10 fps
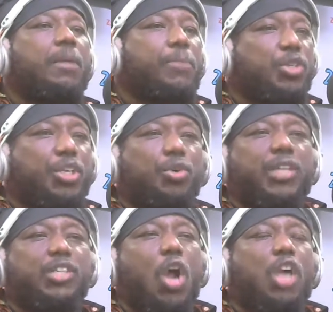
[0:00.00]

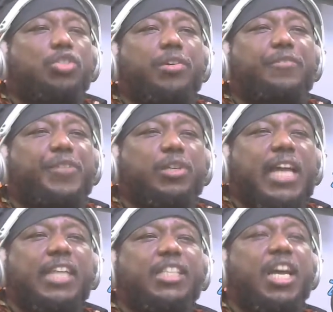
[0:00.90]
Prosecutors also revealed
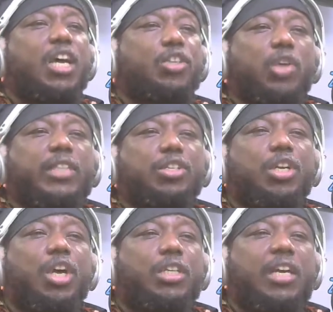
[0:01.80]
that Dr.
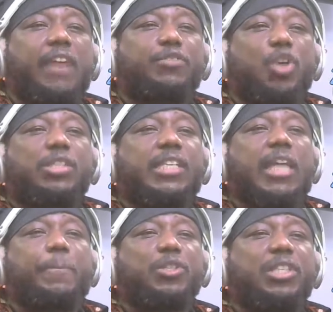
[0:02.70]
DeGraff Johnson
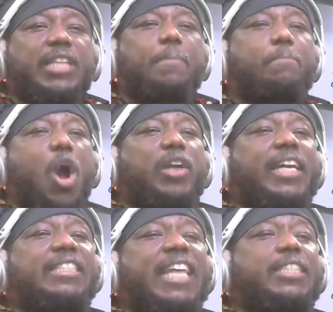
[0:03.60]
deposited more
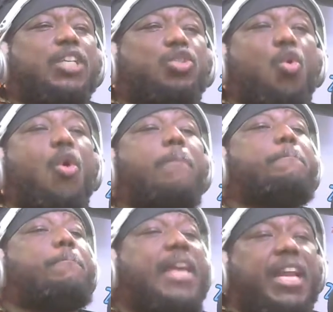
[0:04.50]
than $32
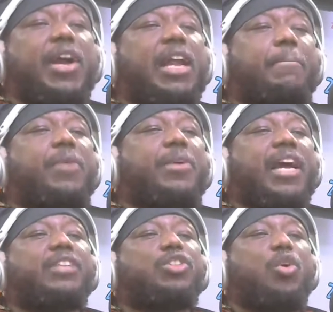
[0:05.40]
million
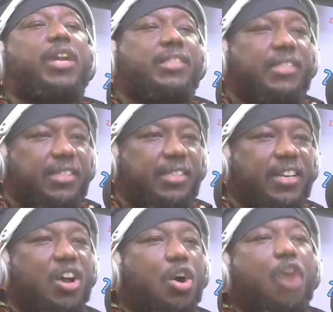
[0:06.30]
American dollars
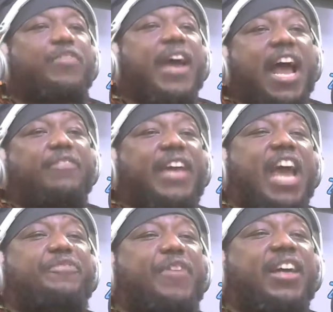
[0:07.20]
of
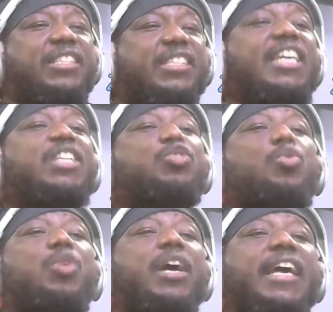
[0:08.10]
healthcare funds
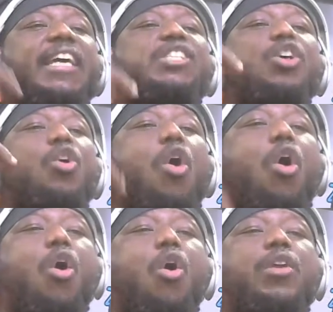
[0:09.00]
into his
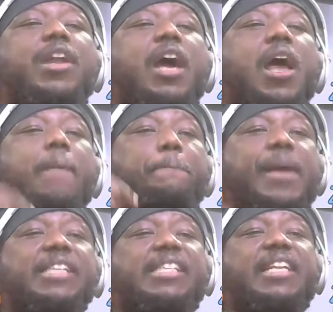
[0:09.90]
own
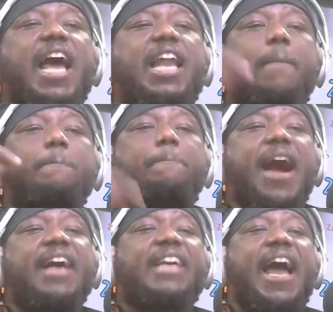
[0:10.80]
personal
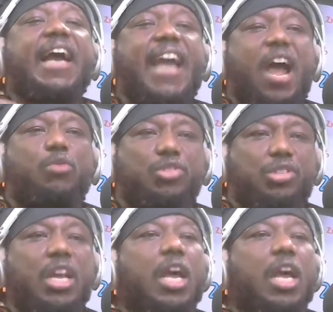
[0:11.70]
bank account